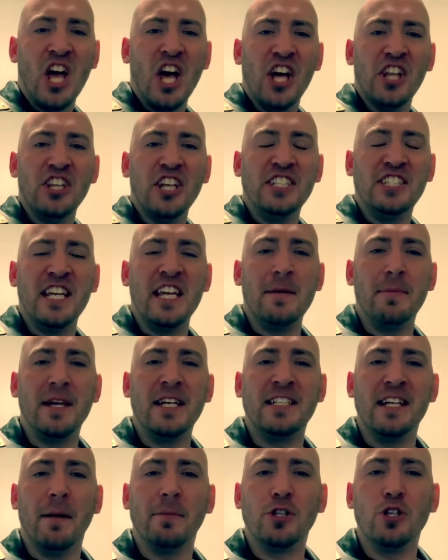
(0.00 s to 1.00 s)
the
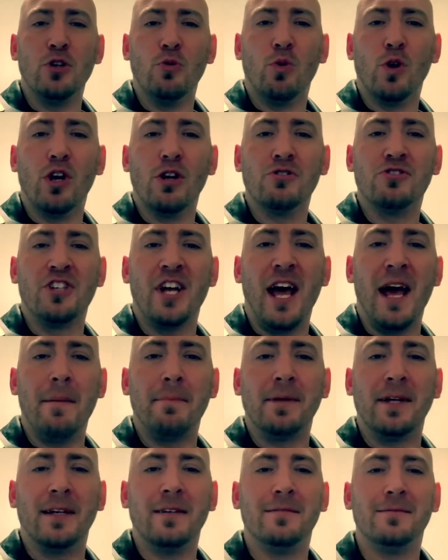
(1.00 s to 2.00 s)
DBW World
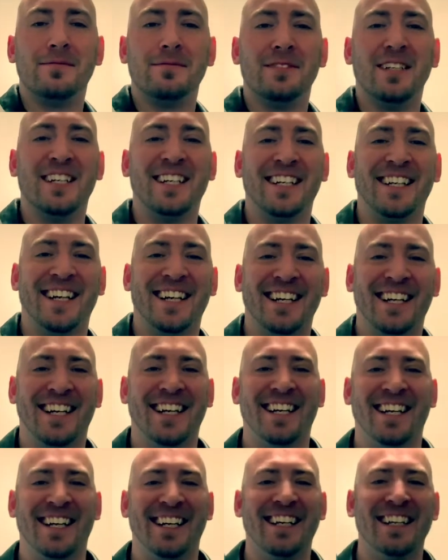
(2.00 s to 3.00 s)
Champion.
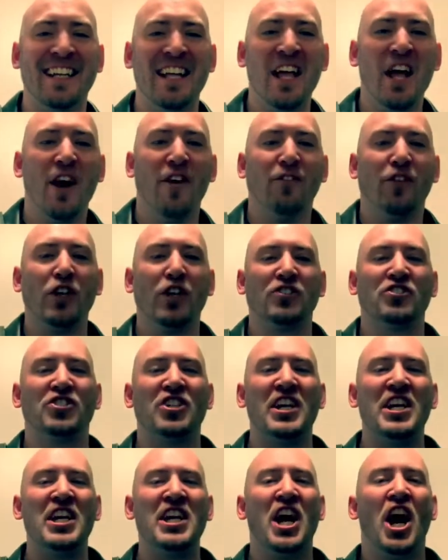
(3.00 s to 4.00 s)
Well, you
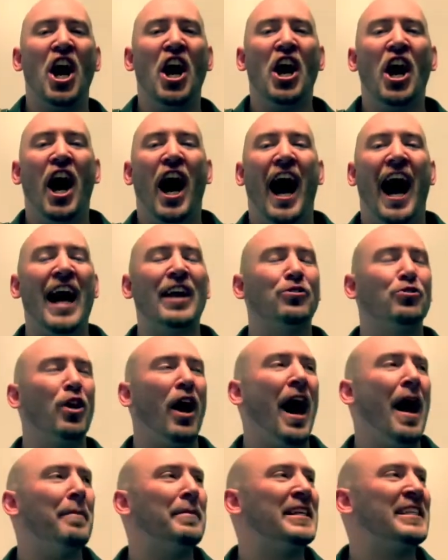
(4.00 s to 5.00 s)
see, I don't know
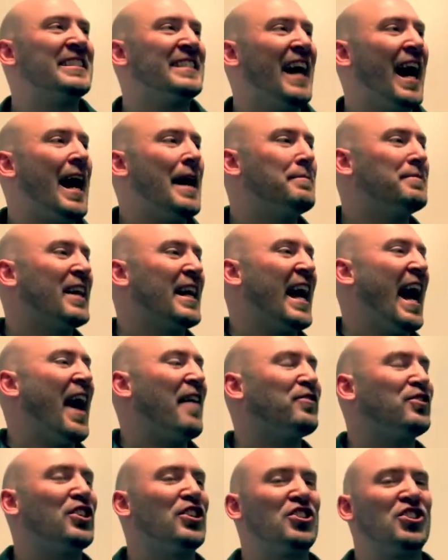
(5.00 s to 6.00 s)
how many times I
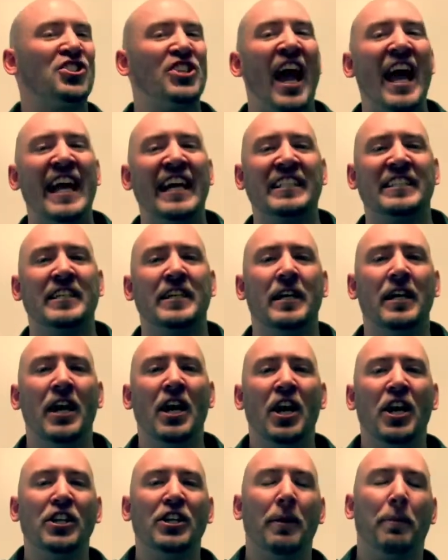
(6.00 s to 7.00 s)
have to say it.
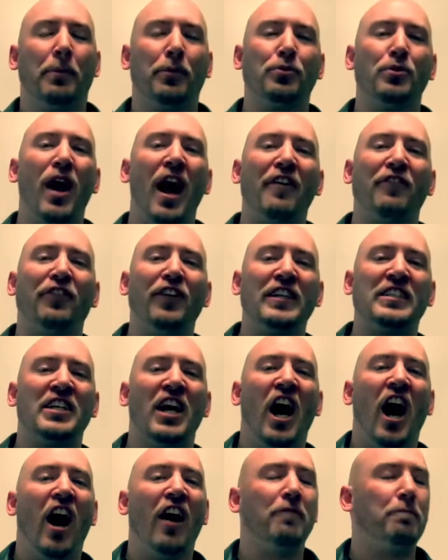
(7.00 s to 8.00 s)
The prophet
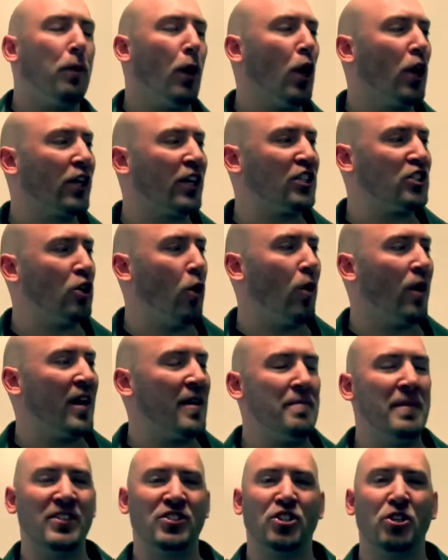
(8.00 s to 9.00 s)
of Purgatory,
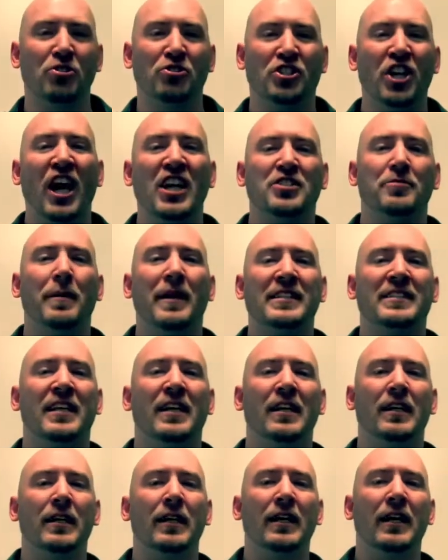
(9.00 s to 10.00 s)
Mr. Judgment,
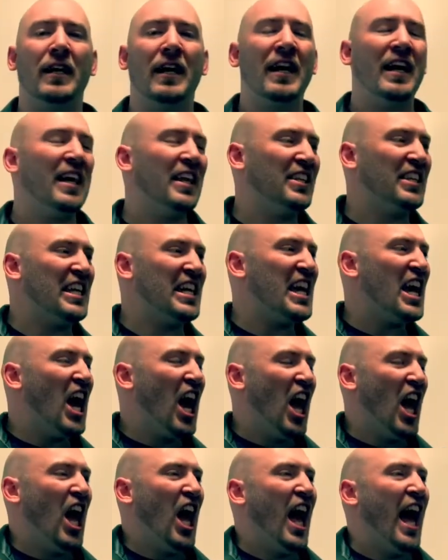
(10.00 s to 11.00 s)
the
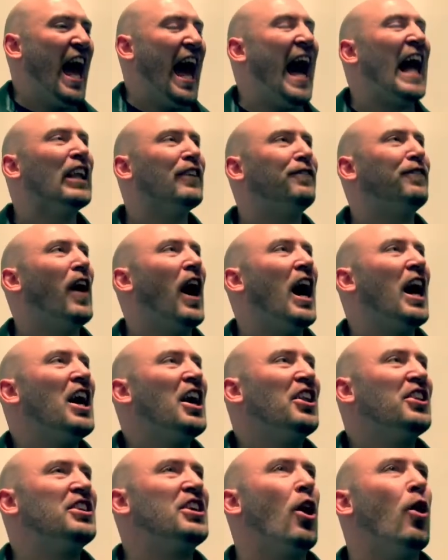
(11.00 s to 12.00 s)
Alpha,
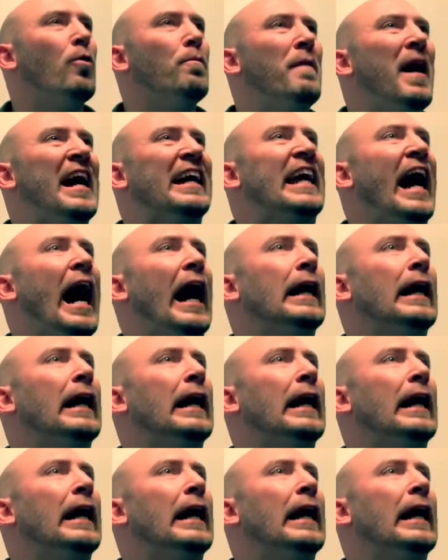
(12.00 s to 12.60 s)
the Omega,